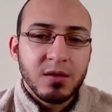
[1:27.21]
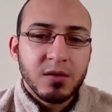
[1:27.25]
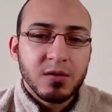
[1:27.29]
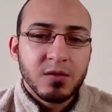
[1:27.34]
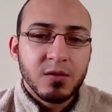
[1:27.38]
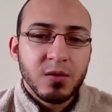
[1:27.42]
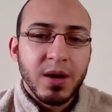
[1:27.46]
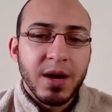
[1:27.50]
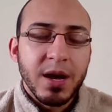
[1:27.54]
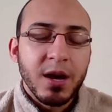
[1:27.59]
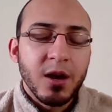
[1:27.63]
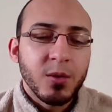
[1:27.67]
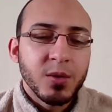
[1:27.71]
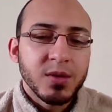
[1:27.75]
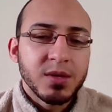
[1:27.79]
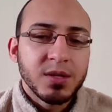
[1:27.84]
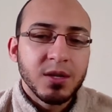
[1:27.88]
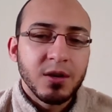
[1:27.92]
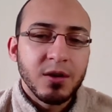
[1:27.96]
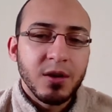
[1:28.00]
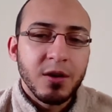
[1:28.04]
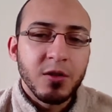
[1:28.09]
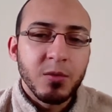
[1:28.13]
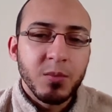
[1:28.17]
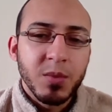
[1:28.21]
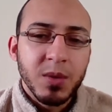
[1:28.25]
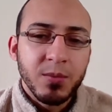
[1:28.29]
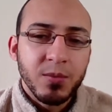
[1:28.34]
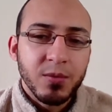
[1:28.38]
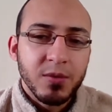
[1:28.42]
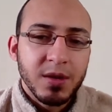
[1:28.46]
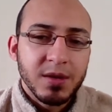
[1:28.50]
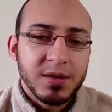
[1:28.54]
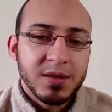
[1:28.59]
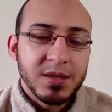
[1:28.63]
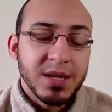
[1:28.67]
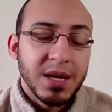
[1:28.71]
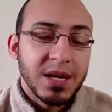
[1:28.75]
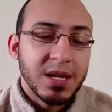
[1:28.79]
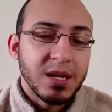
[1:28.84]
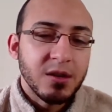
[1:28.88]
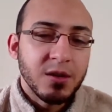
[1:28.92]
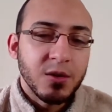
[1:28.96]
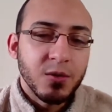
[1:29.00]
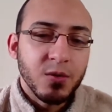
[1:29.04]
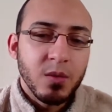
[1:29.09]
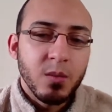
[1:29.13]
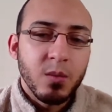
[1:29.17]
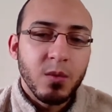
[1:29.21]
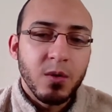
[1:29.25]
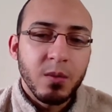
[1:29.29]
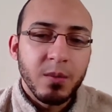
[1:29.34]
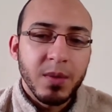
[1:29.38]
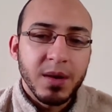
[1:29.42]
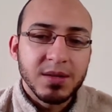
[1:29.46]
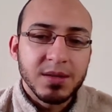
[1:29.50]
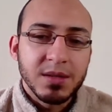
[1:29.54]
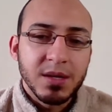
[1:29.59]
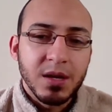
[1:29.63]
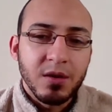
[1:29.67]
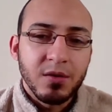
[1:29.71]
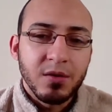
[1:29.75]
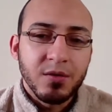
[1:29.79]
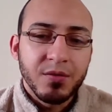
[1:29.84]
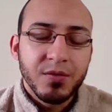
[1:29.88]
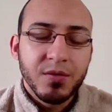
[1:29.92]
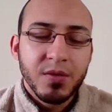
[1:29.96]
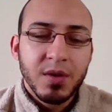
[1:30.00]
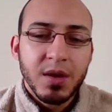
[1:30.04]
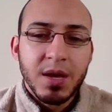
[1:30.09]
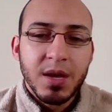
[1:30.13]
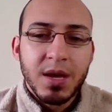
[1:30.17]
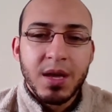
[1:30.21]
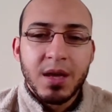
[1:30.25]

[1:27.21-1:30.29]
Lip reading: So I always tell other people this, and I need to do it more myself,